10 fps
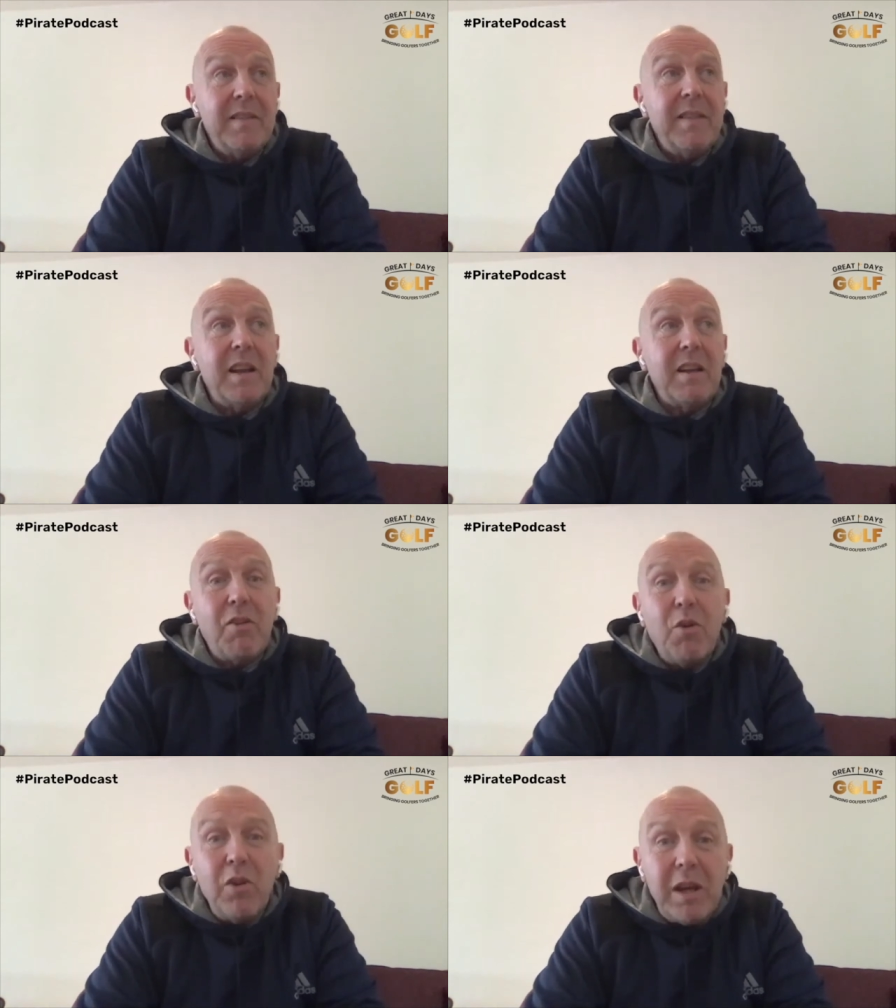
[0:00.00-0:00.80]
and they're
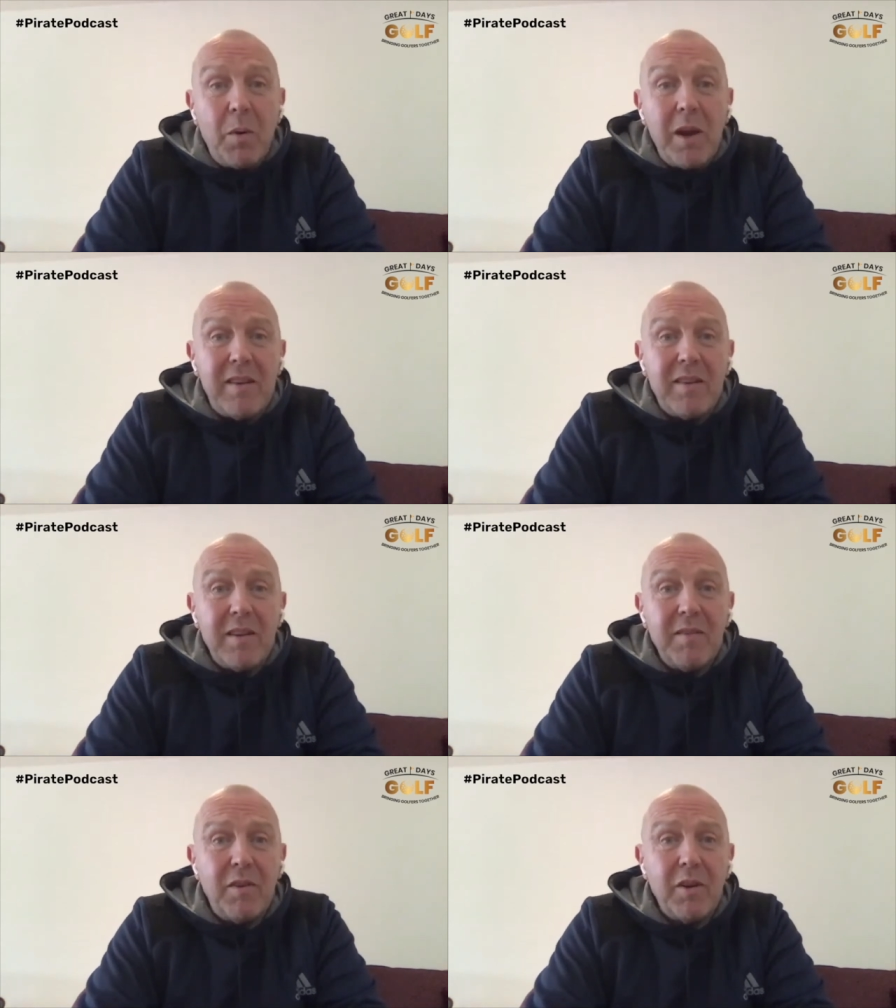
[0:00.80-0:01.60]
like thirty quid
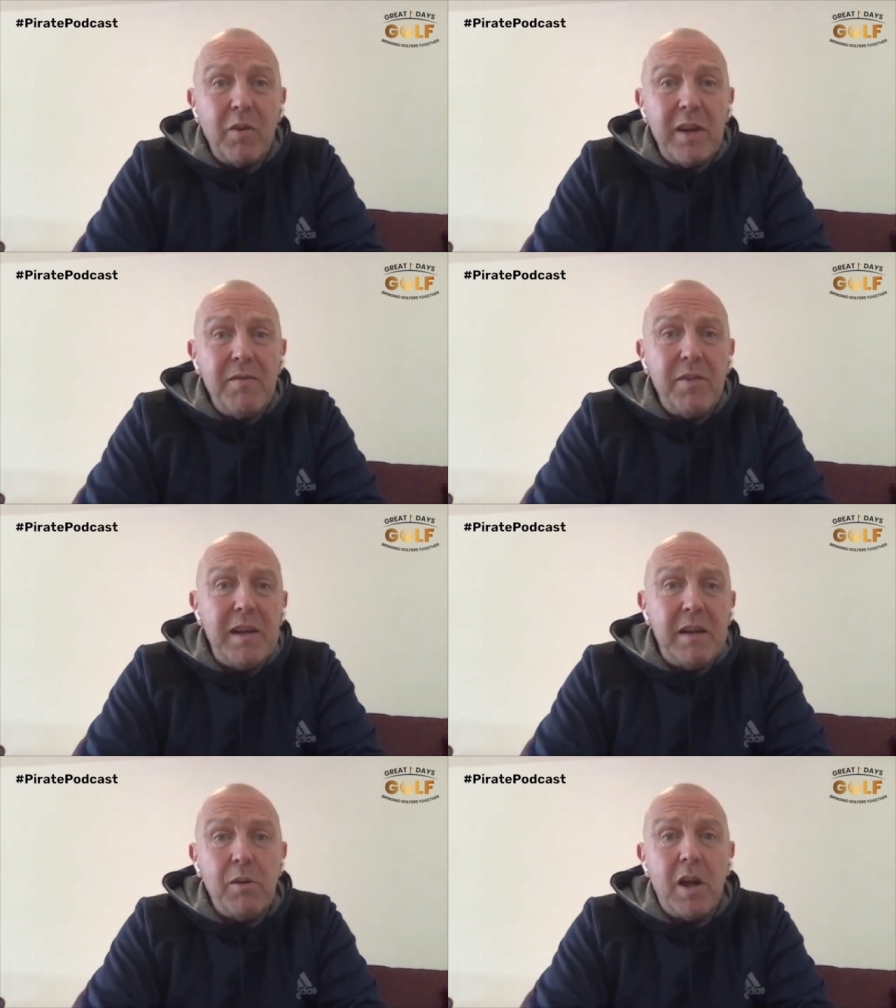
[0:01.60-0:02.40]
for a green
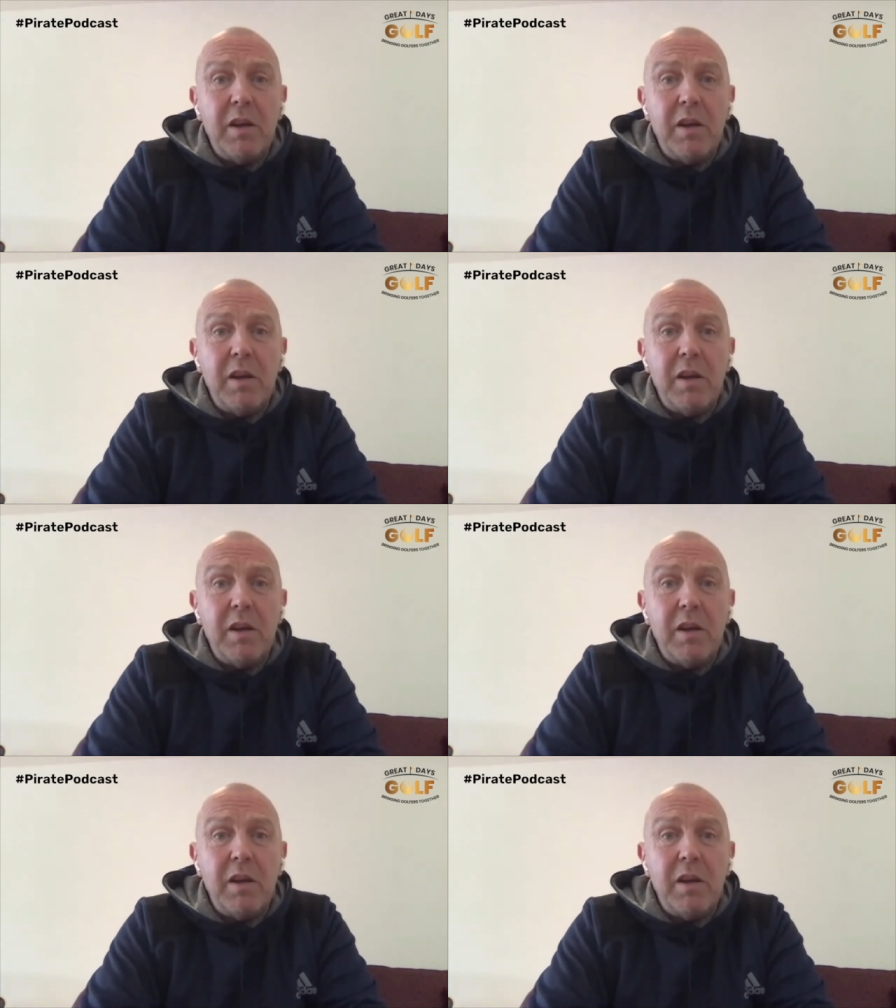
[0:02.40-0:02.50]
for you,